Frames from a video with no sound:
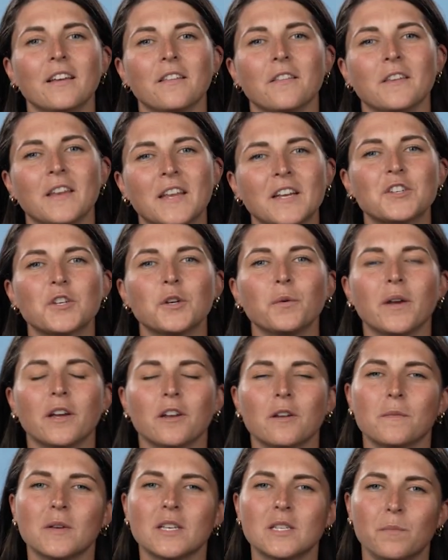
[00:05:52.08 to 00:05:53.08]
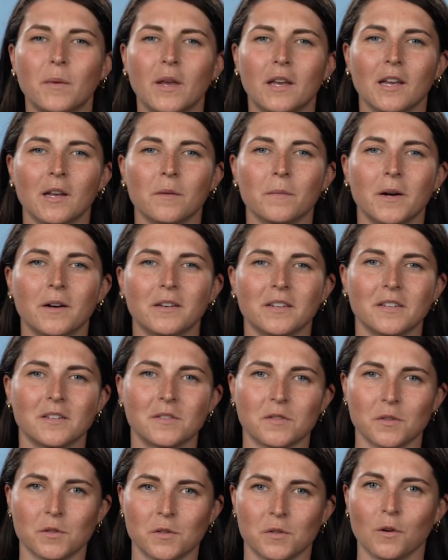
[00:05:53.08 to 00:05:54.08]
The next shoe we're going to be speaking about
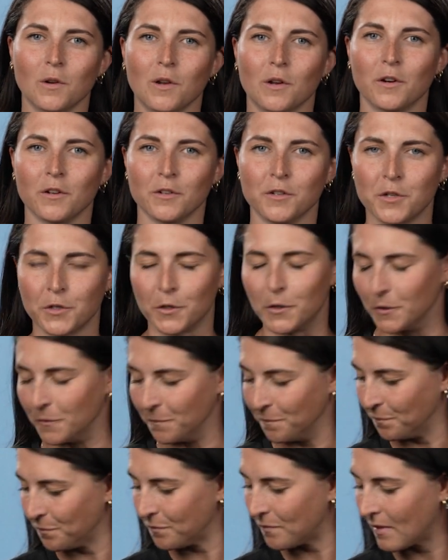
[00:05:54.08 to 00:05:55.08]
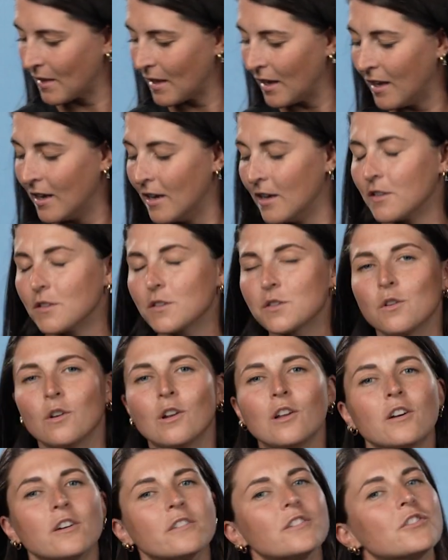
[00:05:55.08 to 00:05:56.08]
is the Solar Control. The
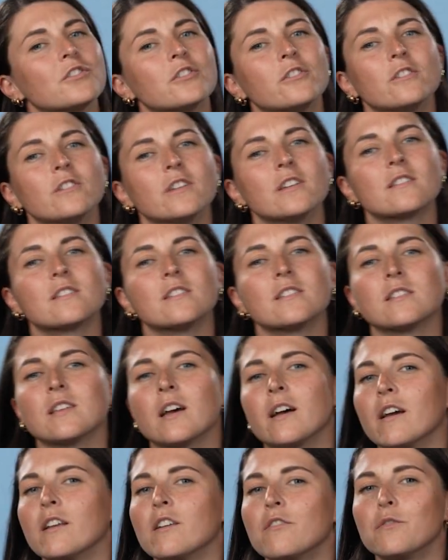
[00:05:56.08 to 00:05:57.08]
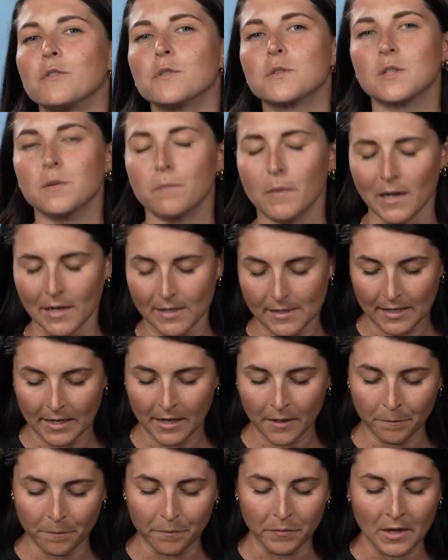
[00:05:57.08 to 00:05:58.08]
Solar Control is designed for
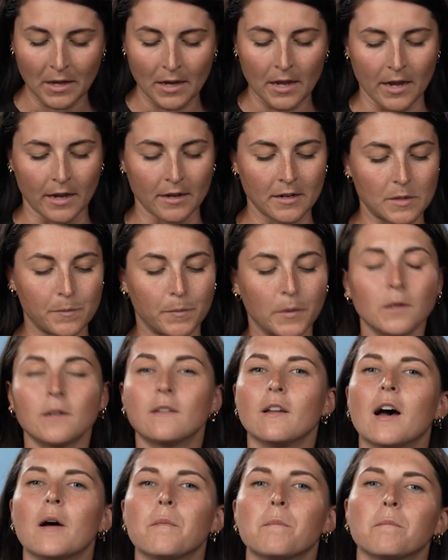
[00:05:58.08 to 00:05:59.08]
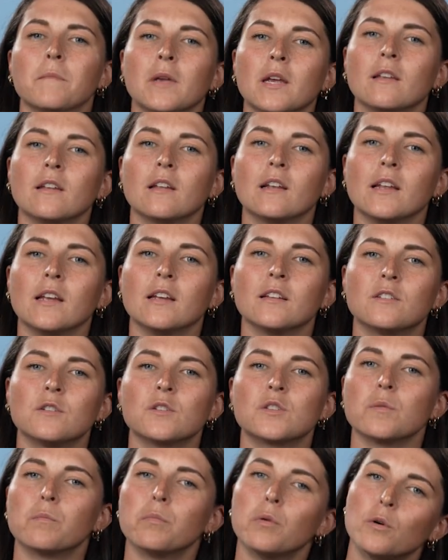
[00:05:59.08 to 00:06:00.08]
stability and it's built up medially to
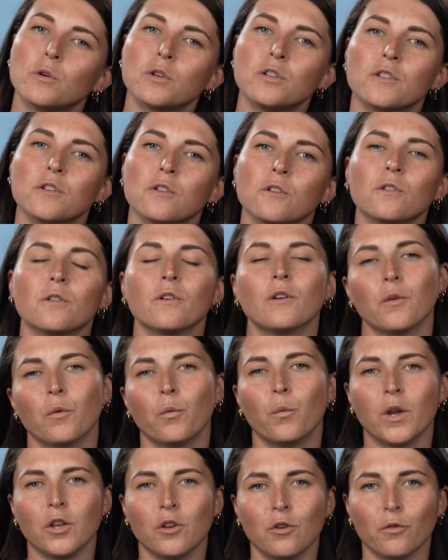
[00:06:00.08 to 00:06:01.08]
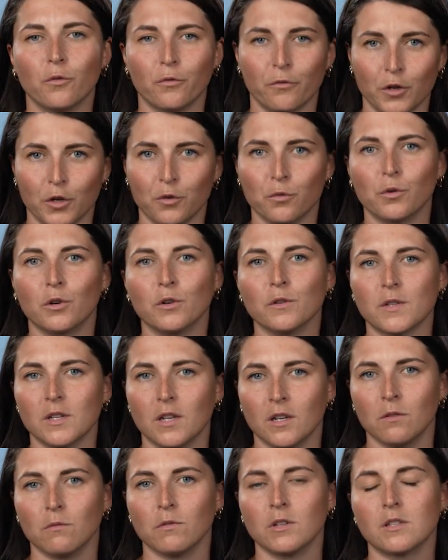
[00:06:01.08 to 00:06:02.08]
support you when your foot rolls
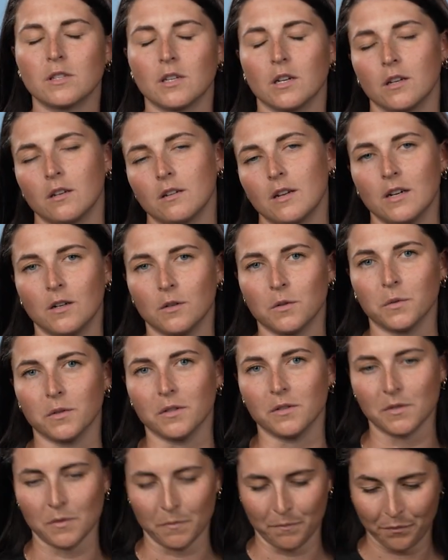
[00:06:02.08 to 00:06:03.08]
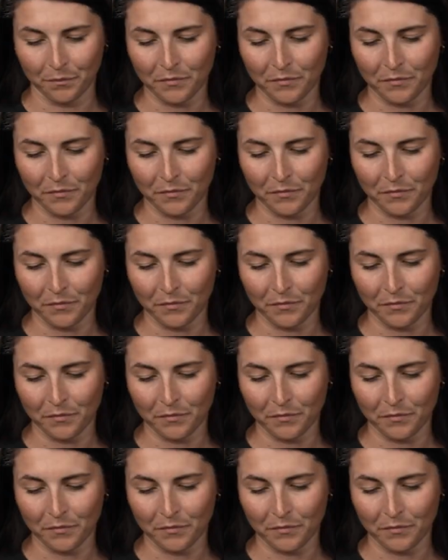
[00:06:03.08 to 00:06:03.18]
inwards and outwards.